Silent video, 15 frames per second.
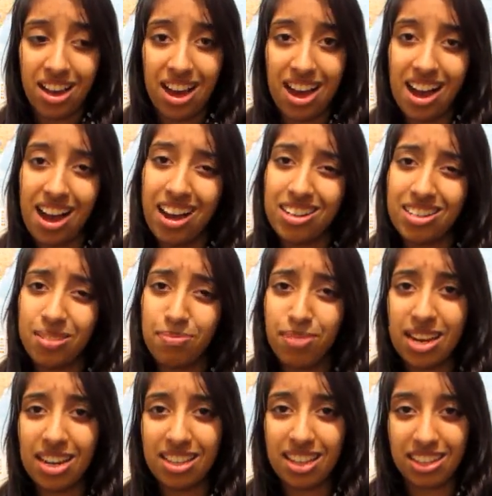And to
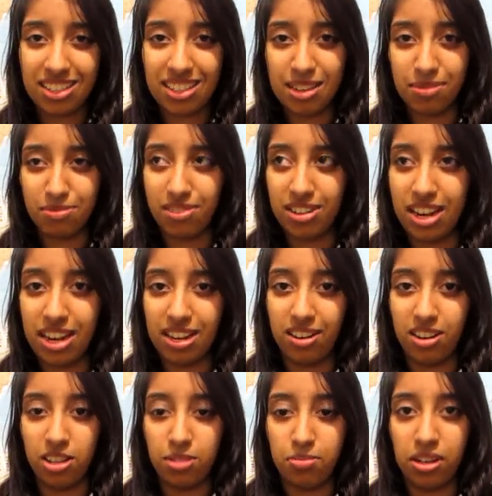me, that seems
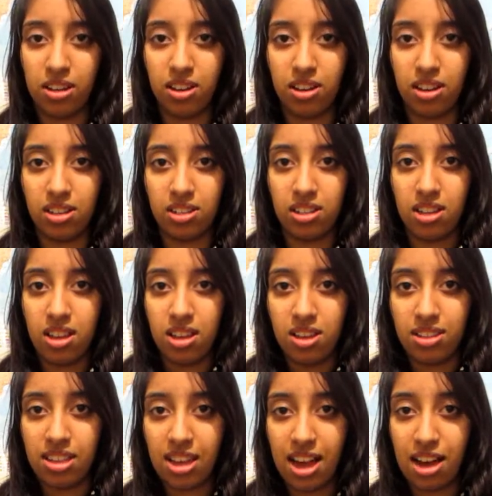ridiculous because
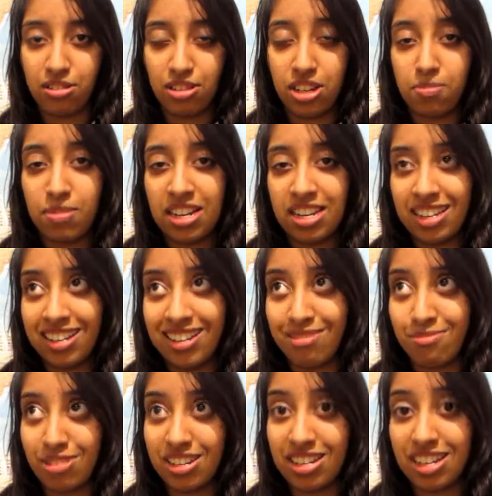the LGBT
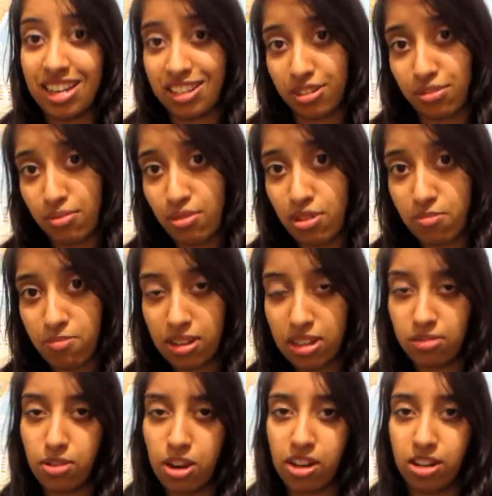community as a group
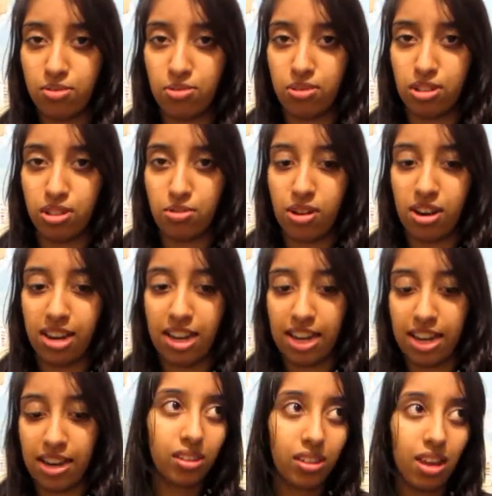is working towards
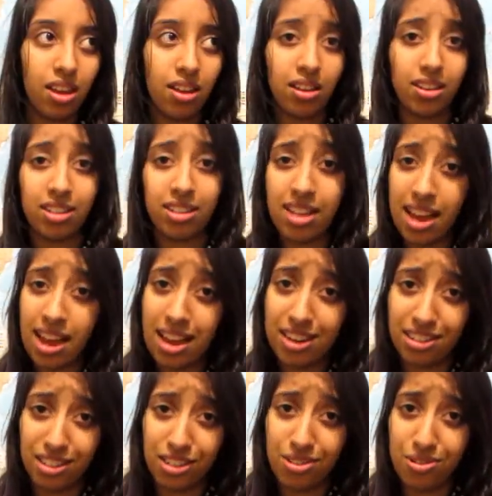equality
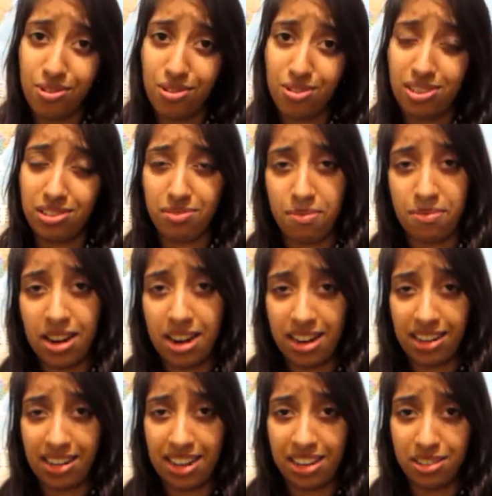yet you're
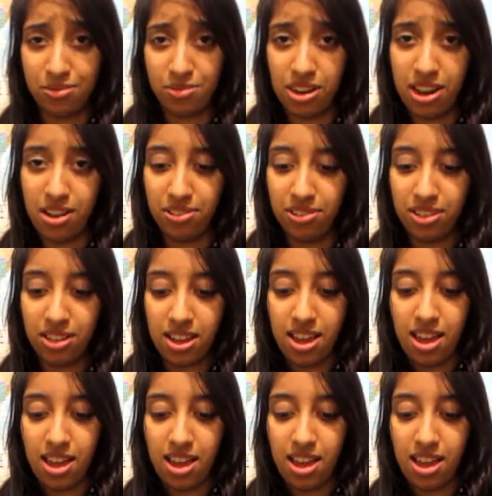discriminating against someone else.